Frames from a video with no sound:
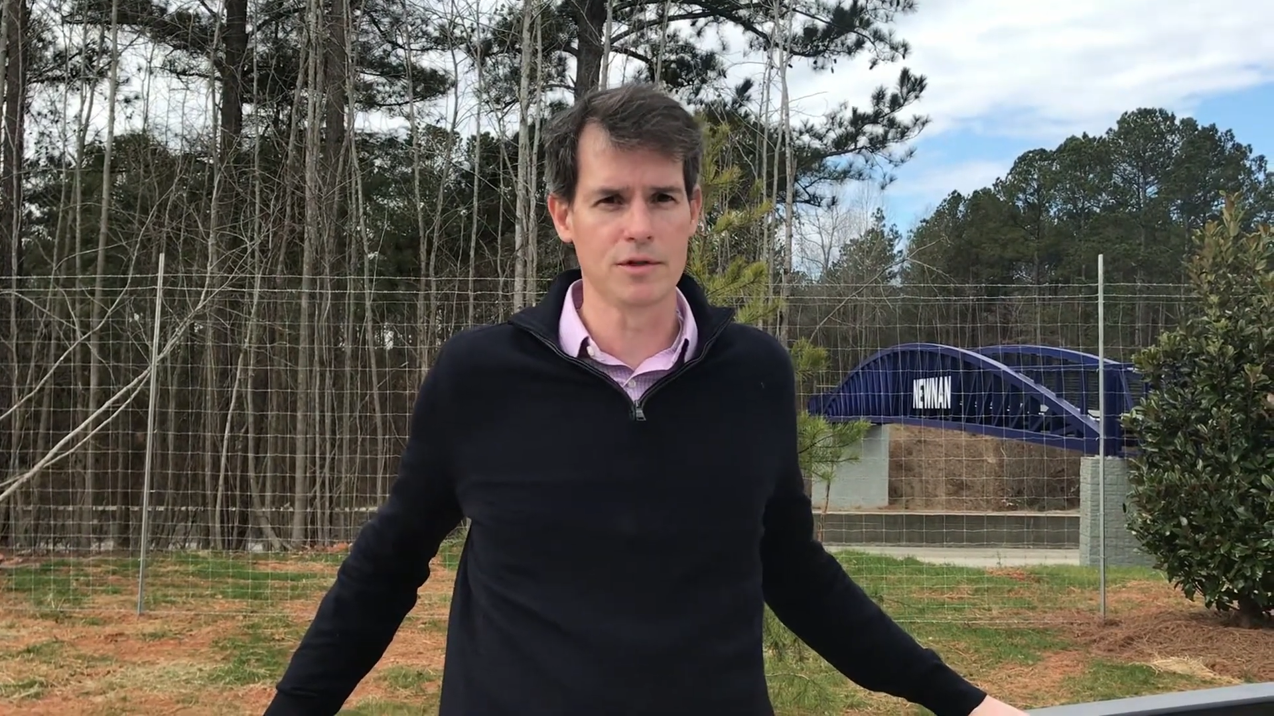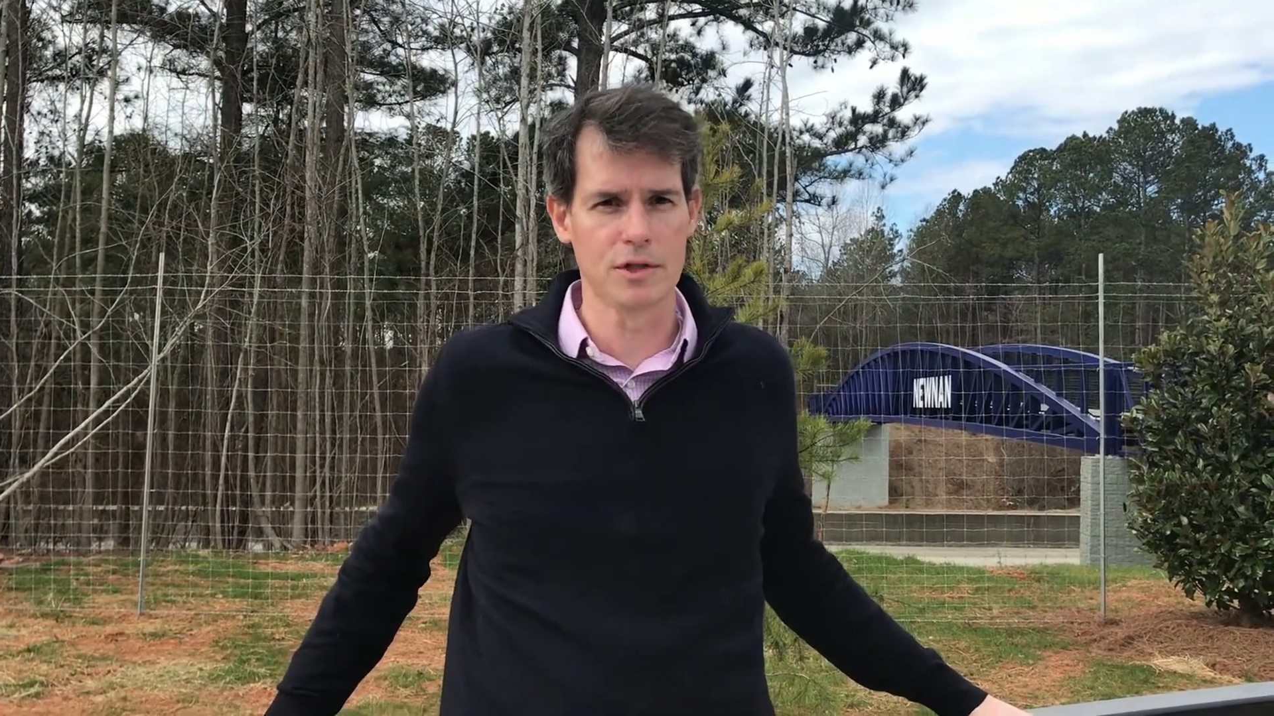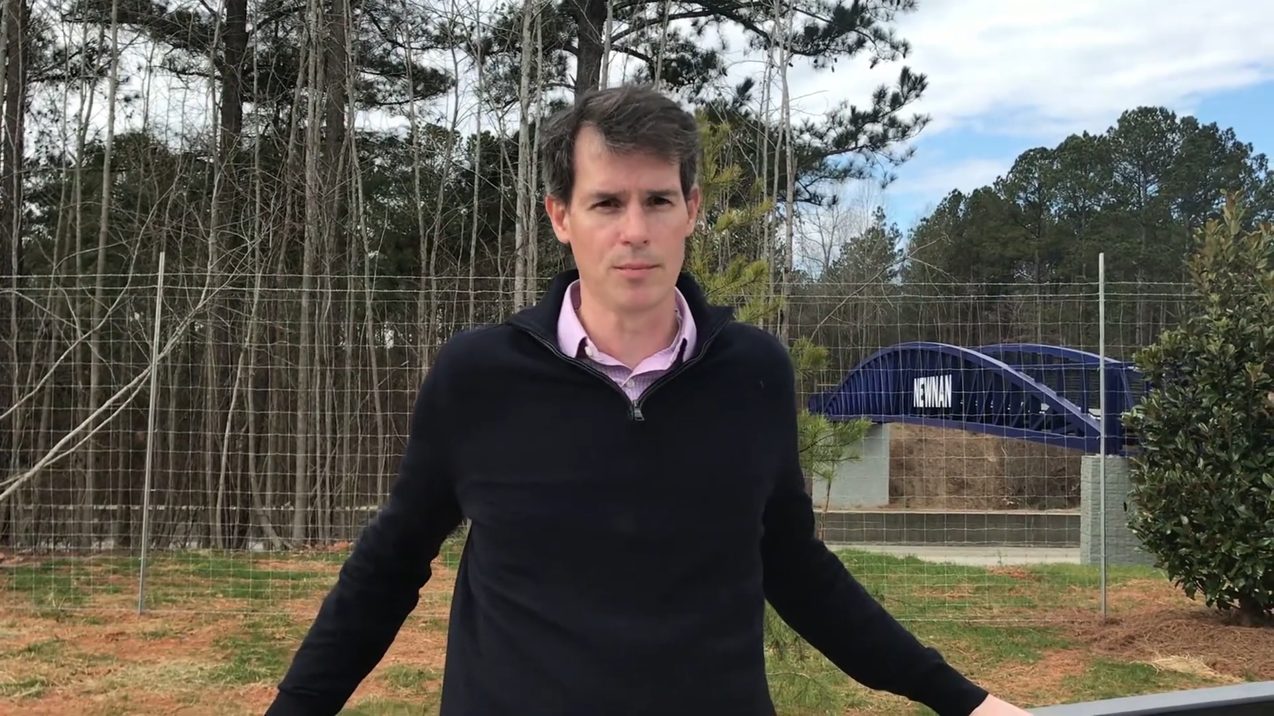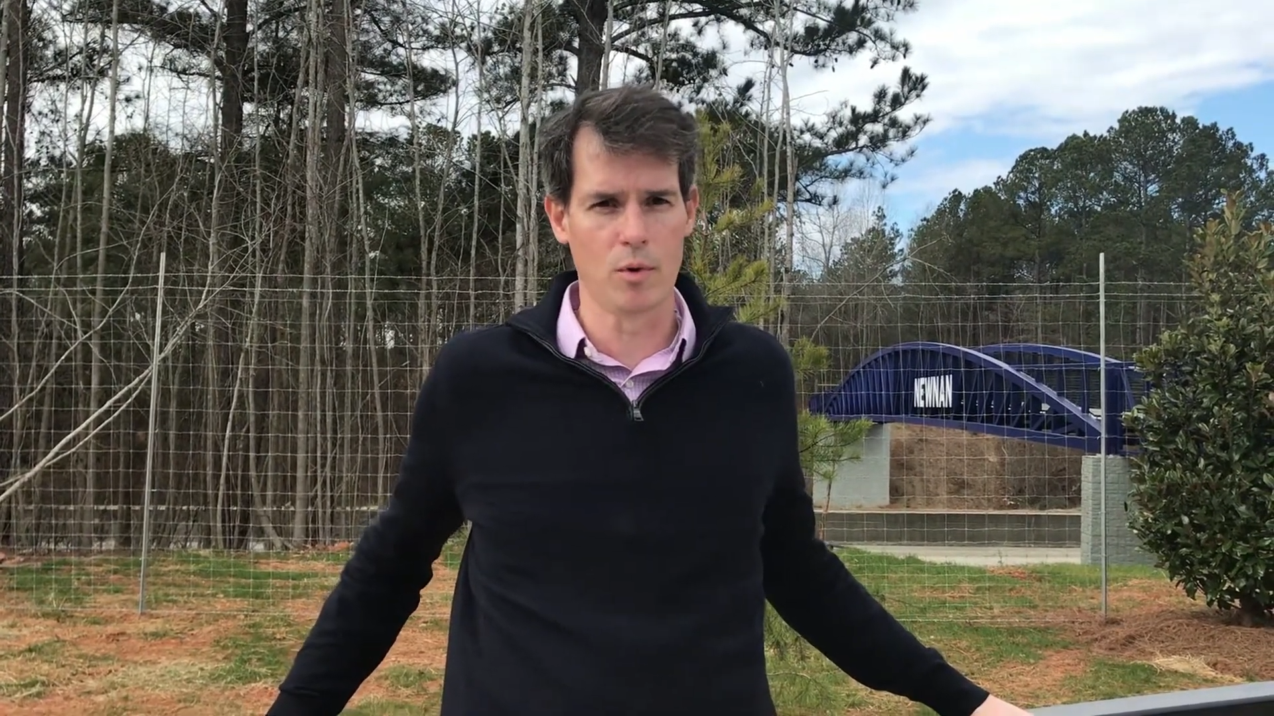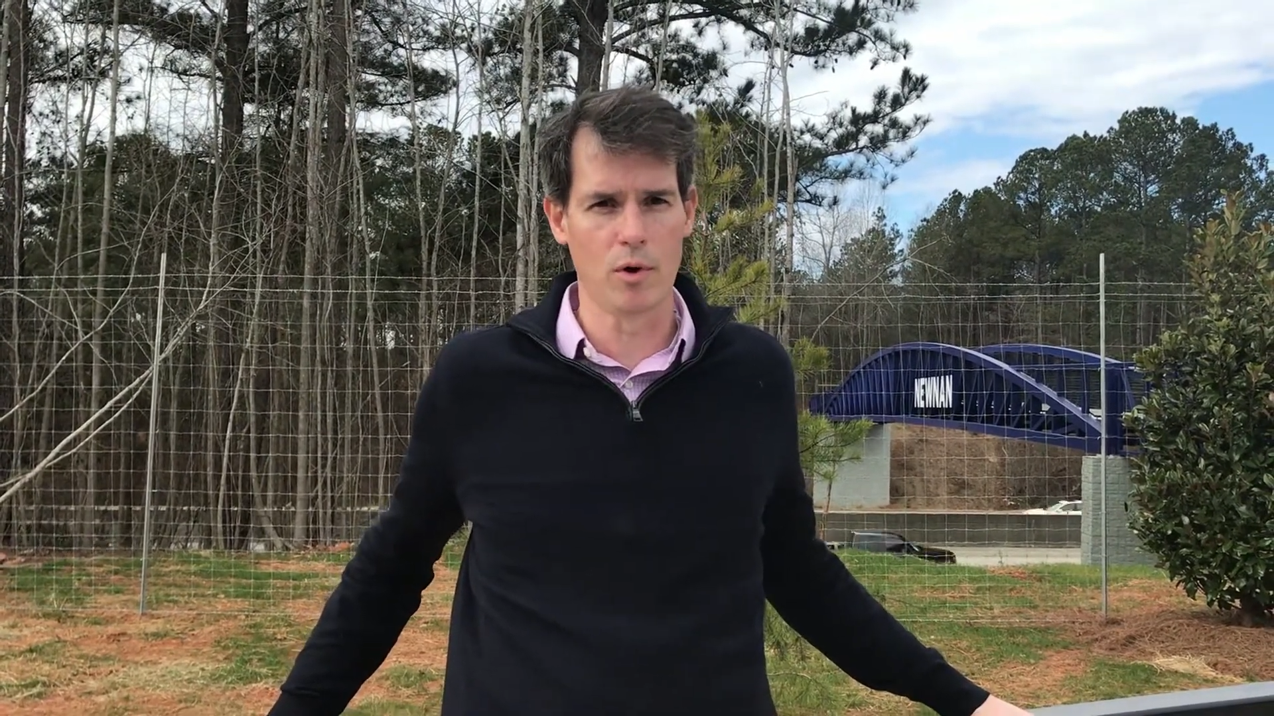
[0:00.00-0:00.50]
the
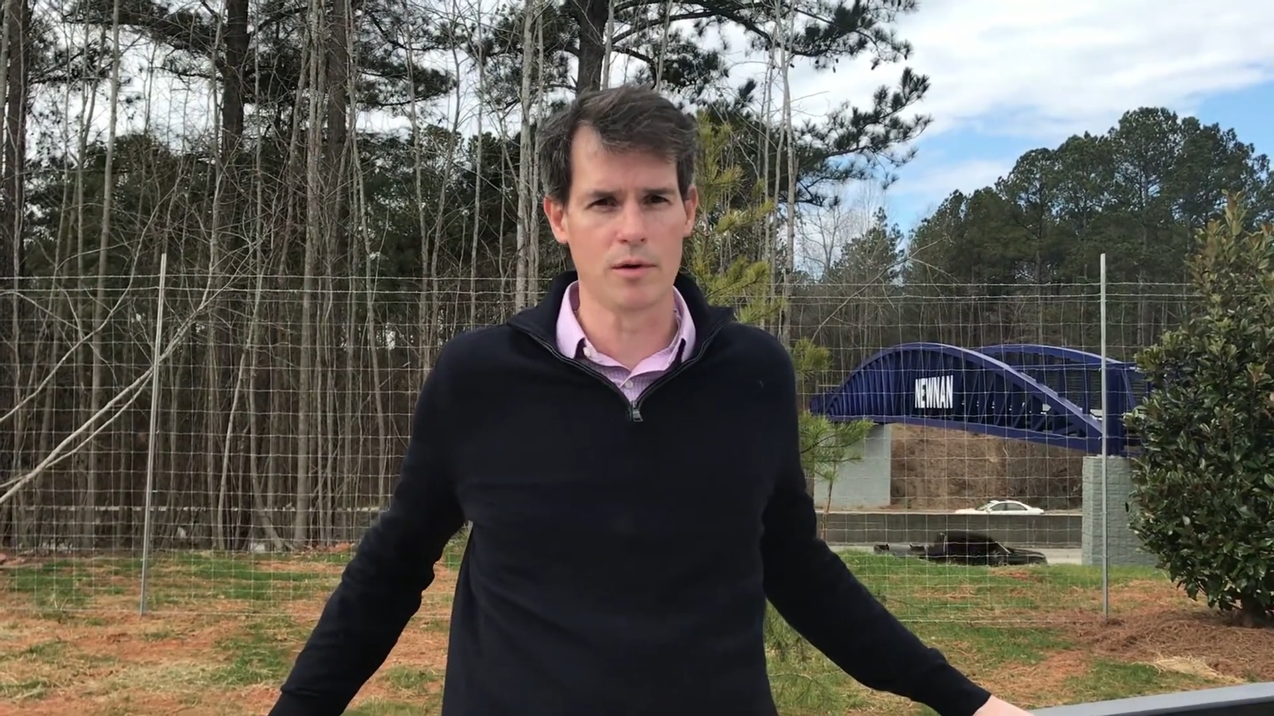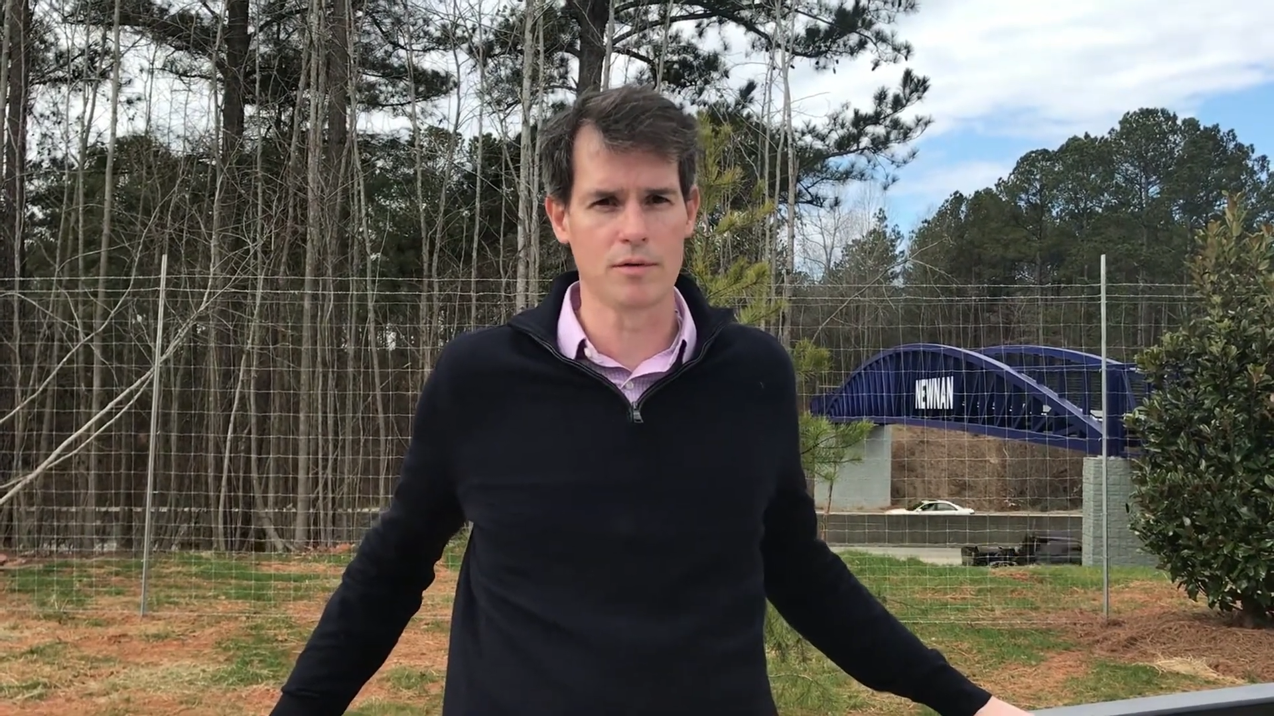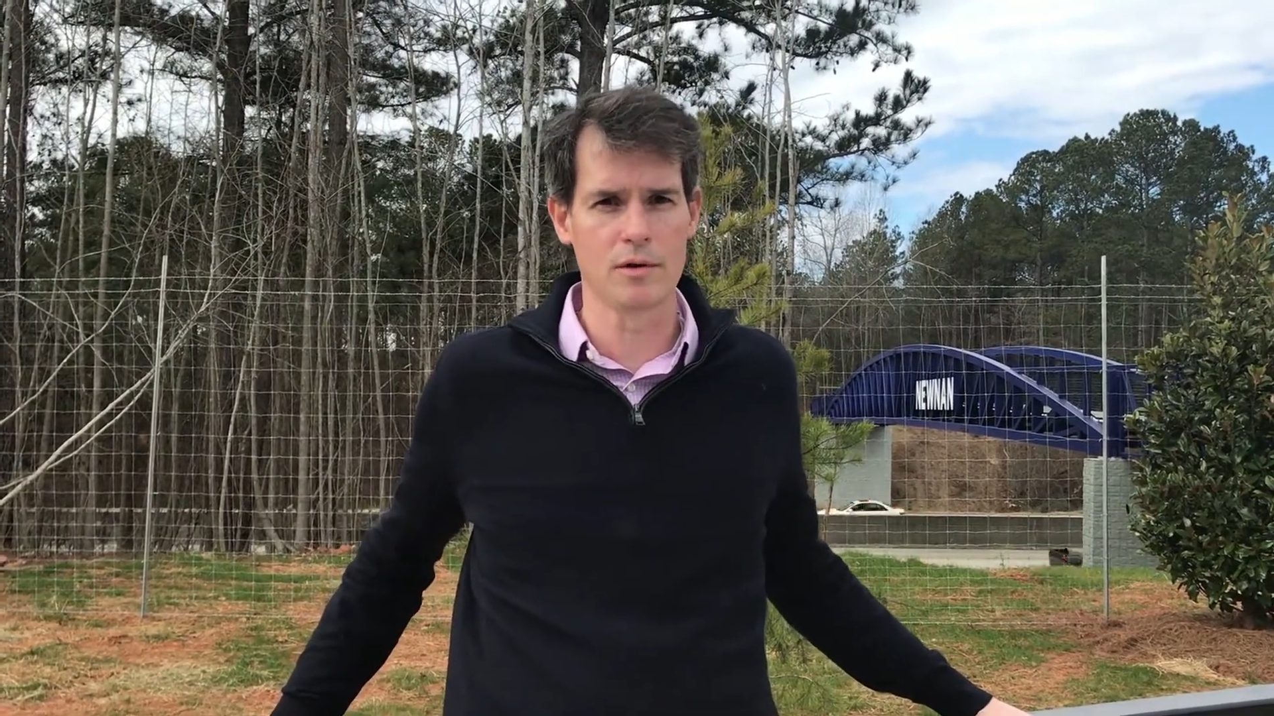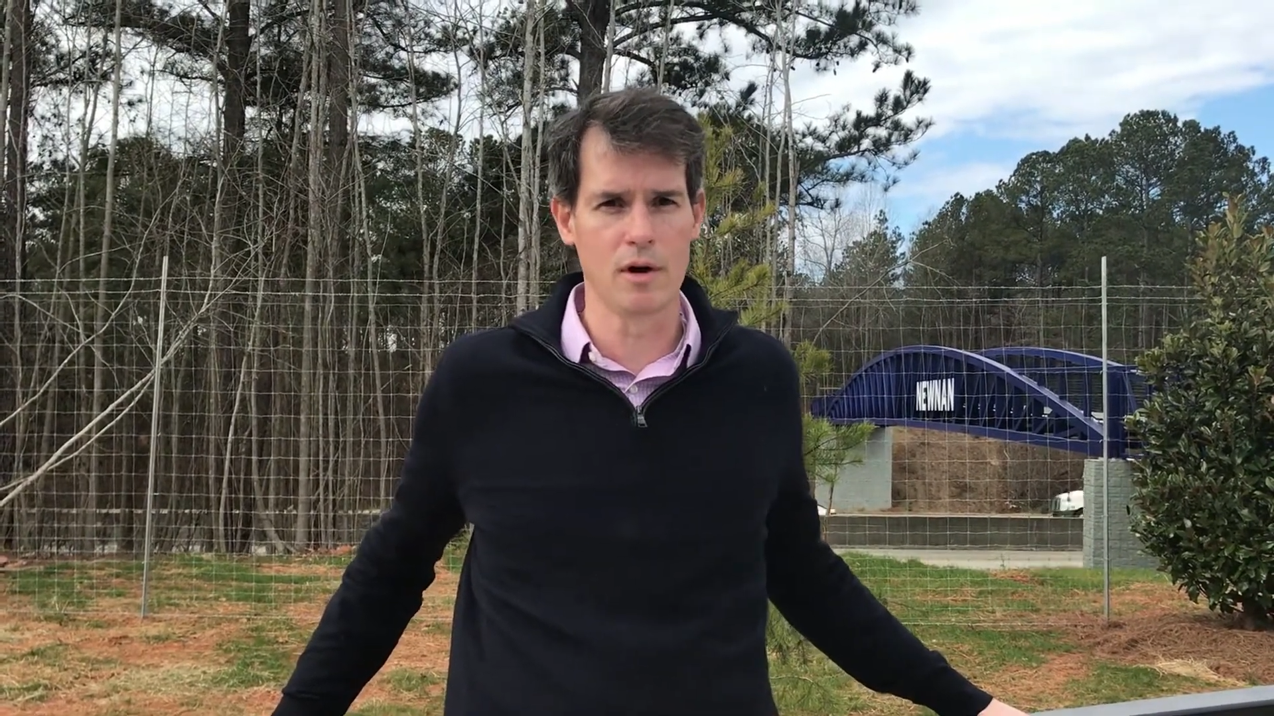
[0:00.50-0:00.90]
support